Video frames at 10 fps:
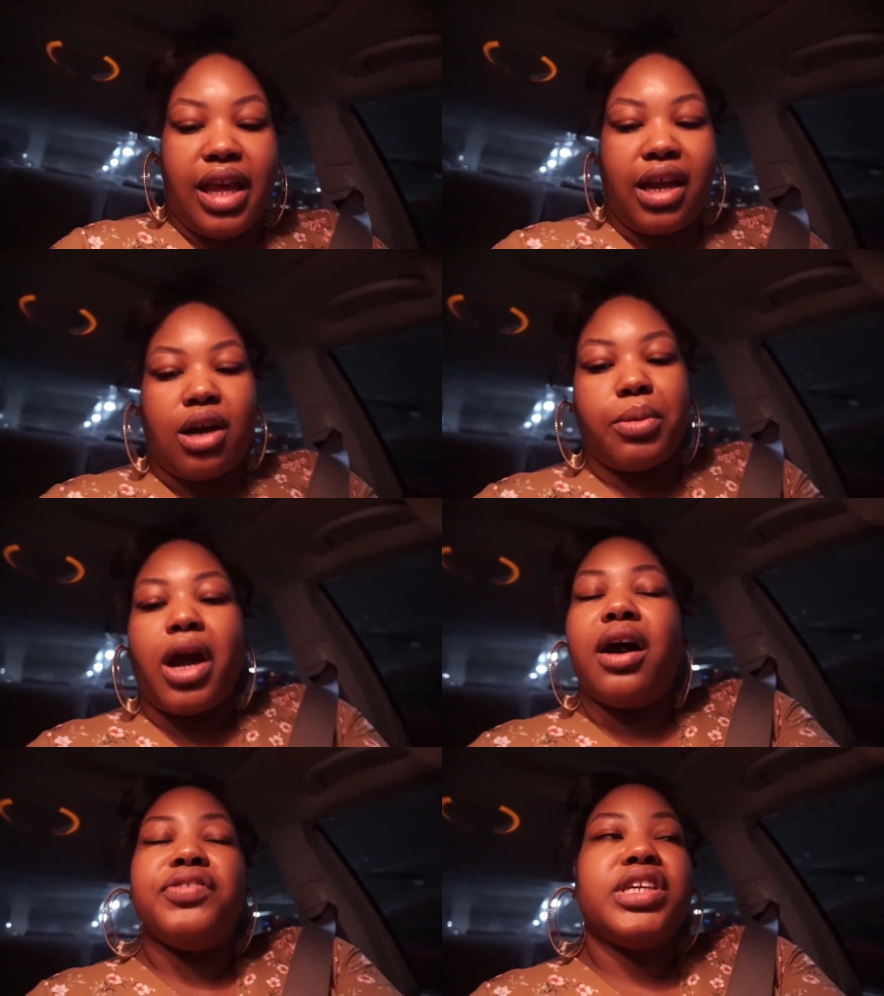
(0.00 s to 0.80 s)
like on my
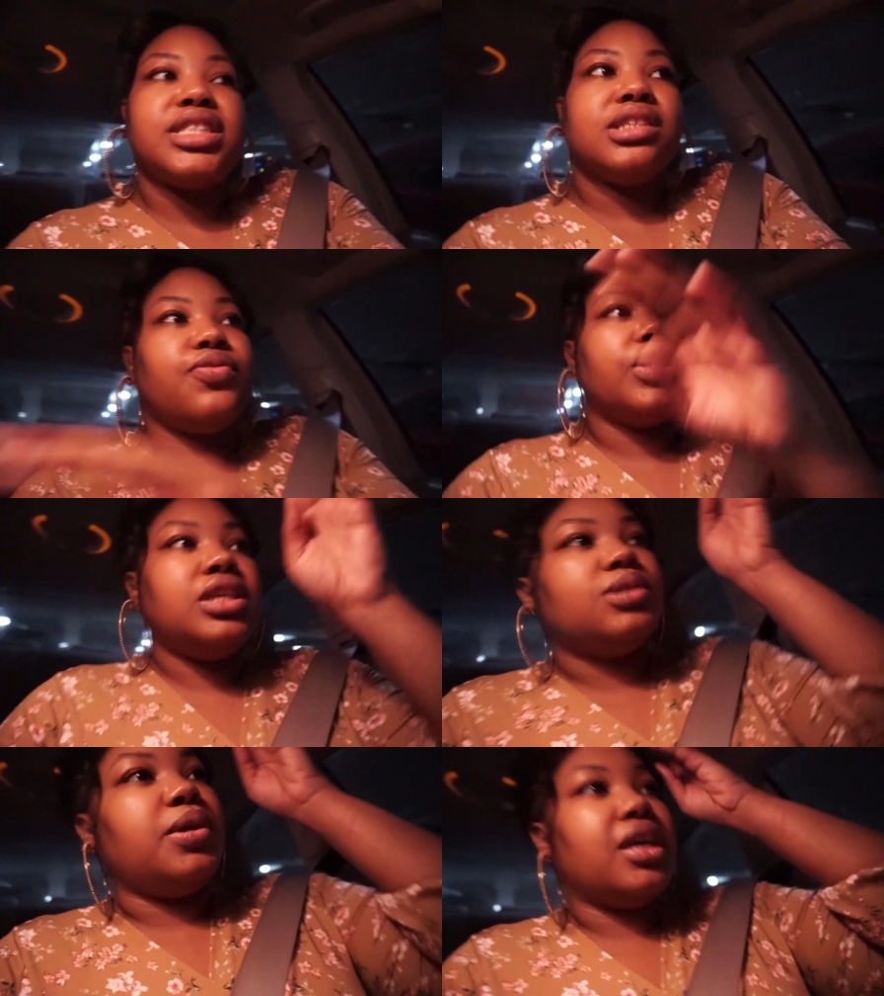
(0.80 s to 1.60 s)
off days is for
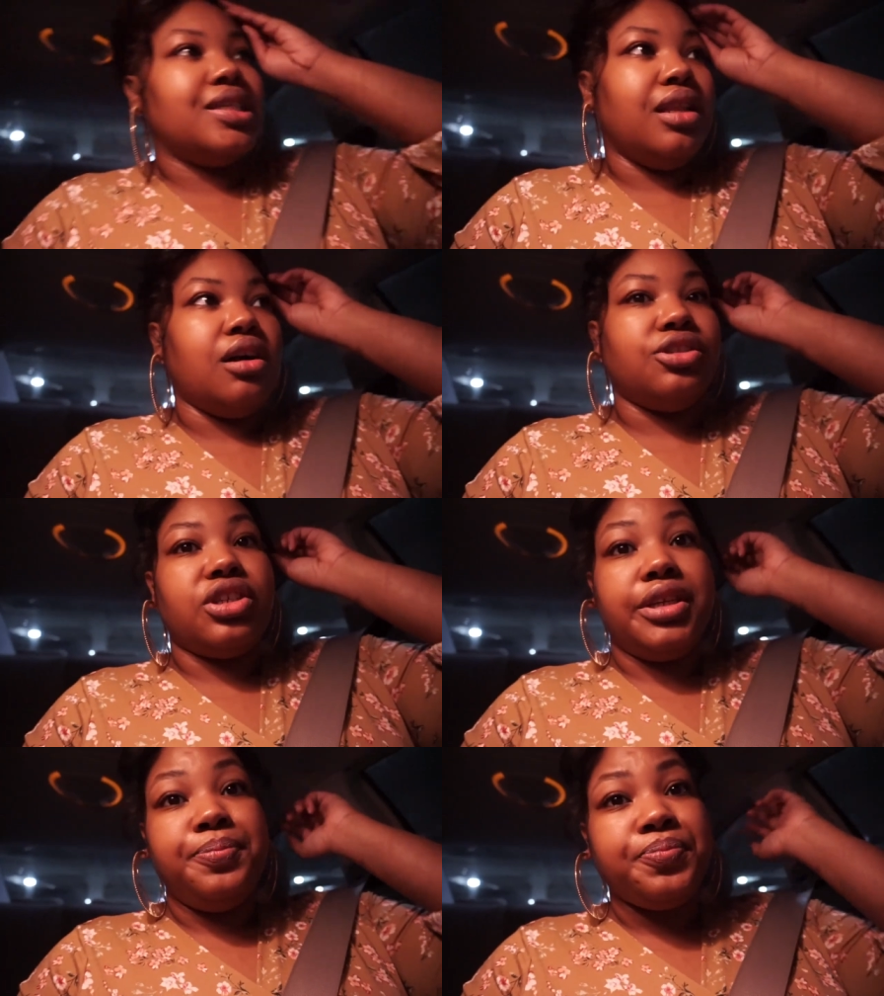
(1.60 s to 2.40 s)
this week is
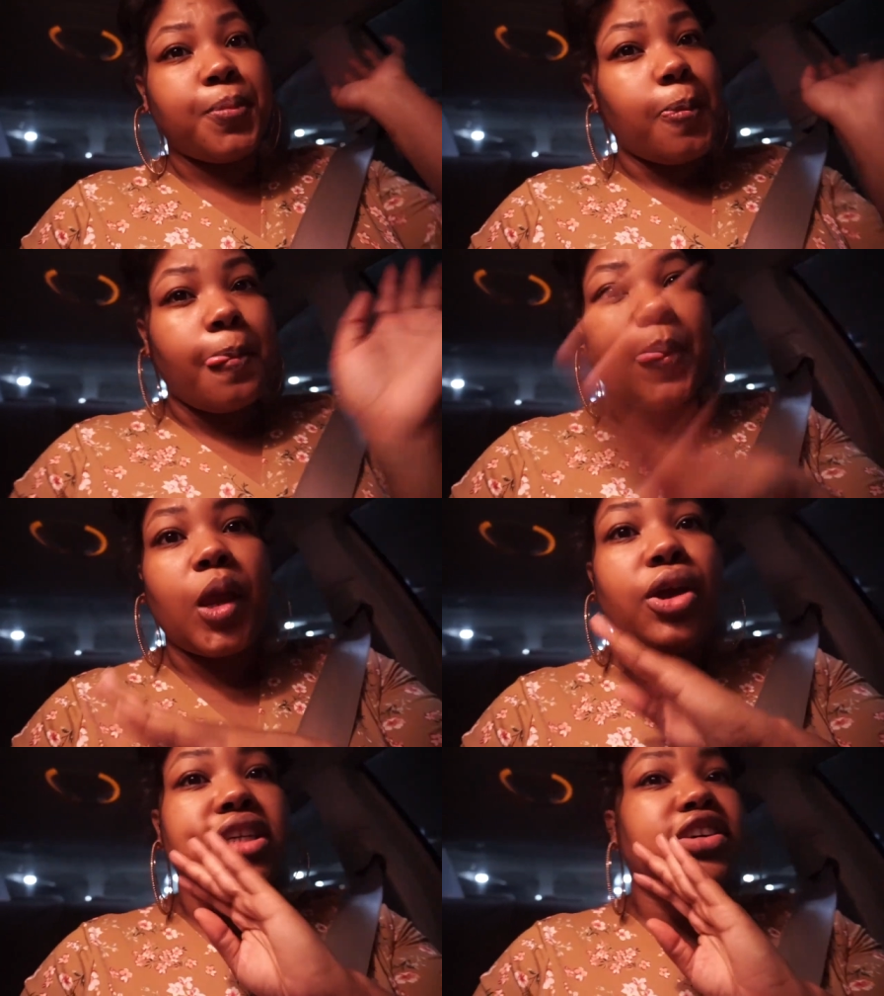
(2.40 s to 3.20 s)
laundry.
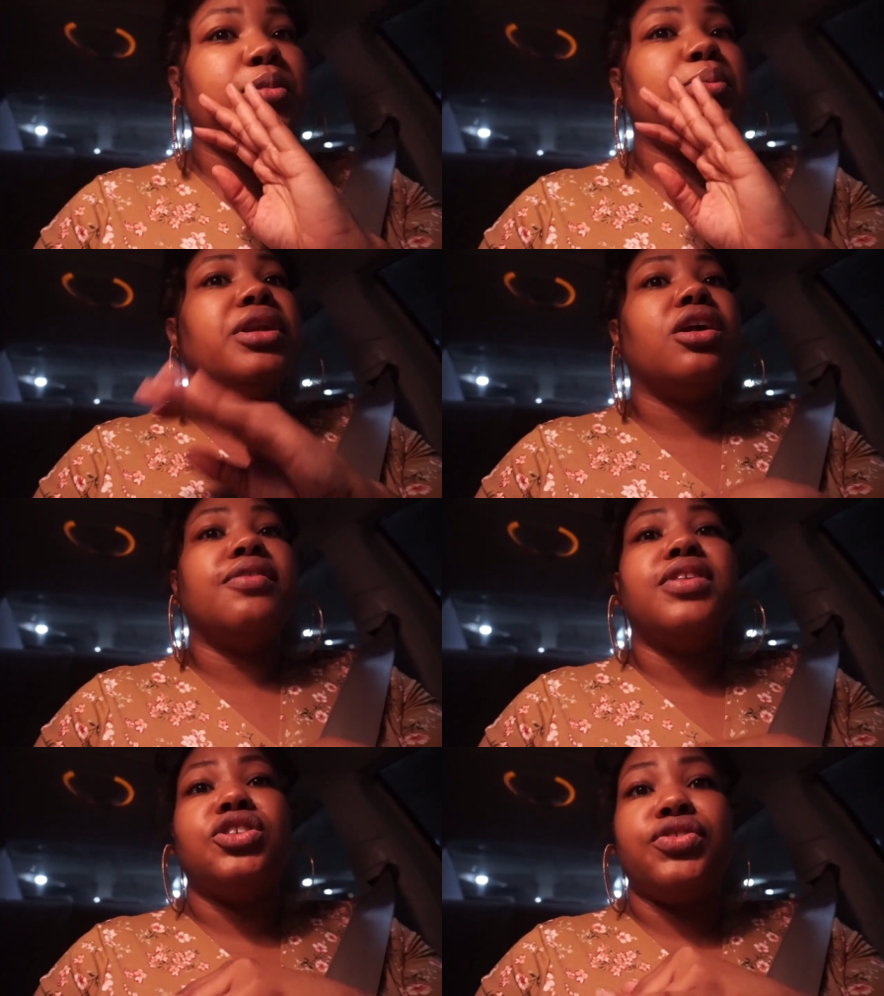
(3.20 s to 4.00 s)
You guys, I've been putting
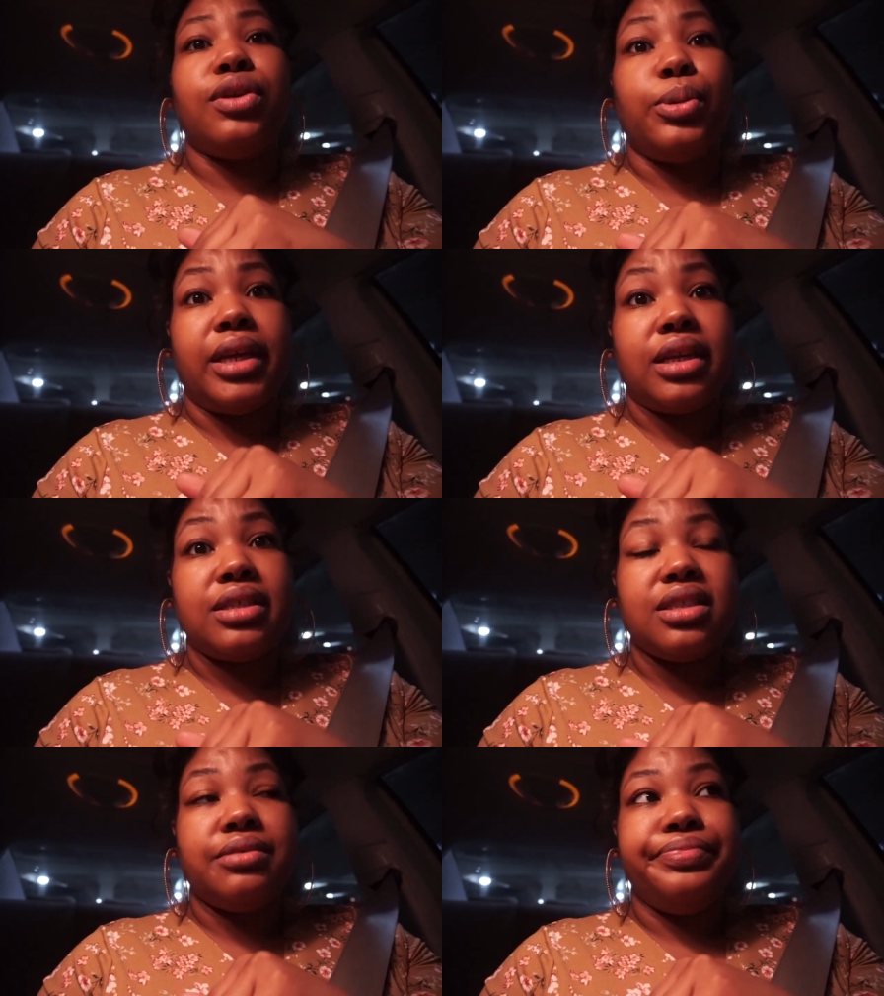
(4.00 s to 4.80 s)
off laundry for
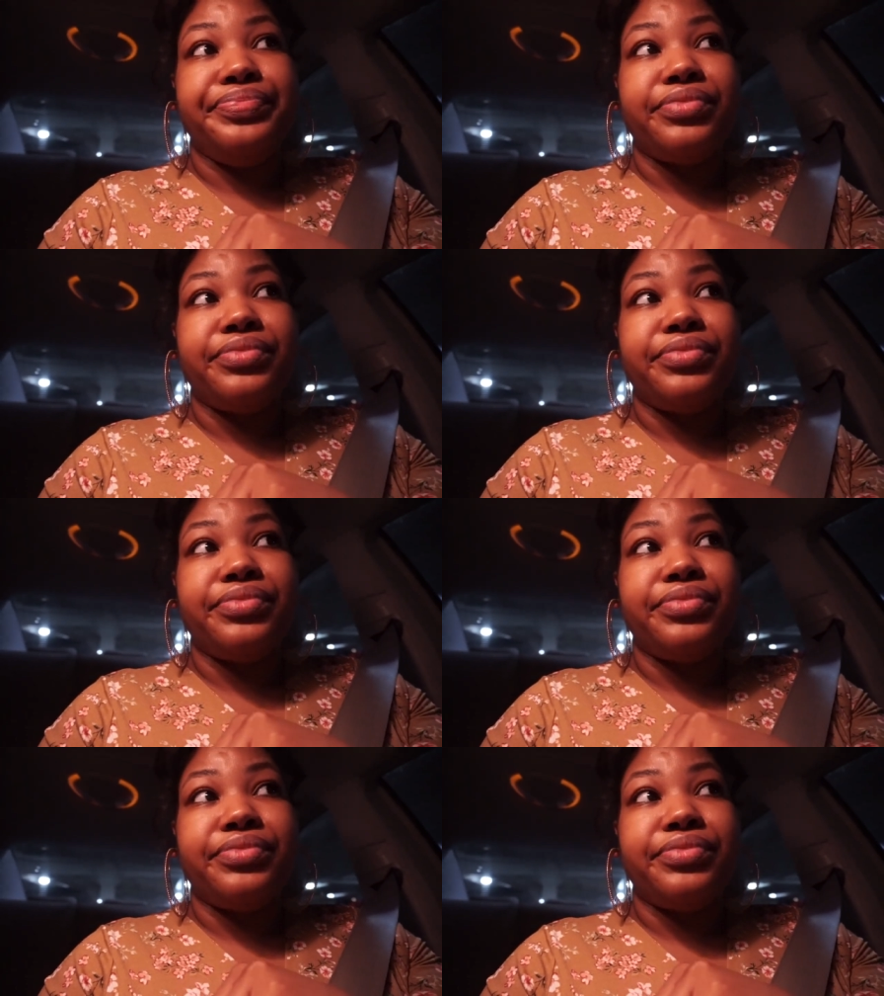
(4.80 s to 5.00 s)
weeks.